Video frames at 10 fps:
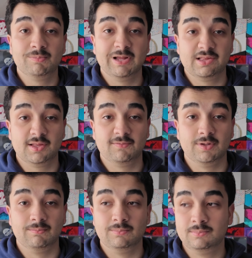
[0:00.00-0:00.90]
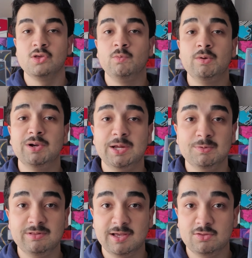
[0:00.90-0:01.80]
the plastic film. So we were
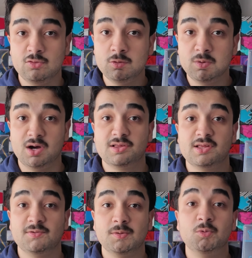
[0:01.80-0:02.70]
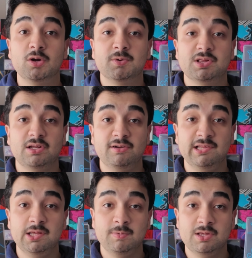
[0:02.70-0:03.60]
able to get 2 boxes of the Pokemon Center
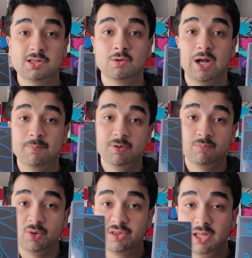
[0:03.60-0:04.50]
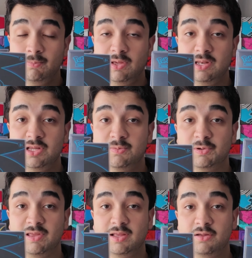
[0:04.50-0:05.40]
ETBs. So I put both of them in these
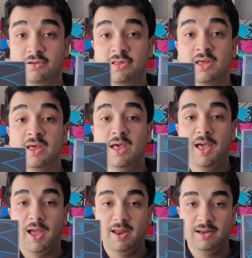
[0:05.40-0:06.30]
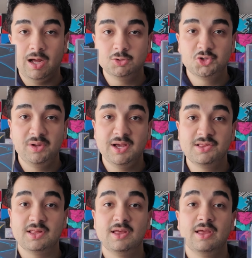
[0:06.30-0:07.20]
protectors, and I'll show you
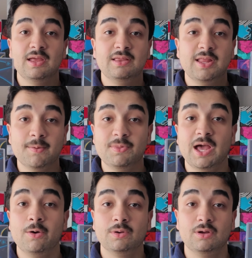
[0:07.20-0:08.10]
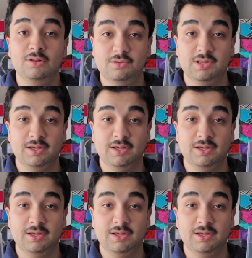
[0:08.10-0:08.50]
guys in depth how it all looks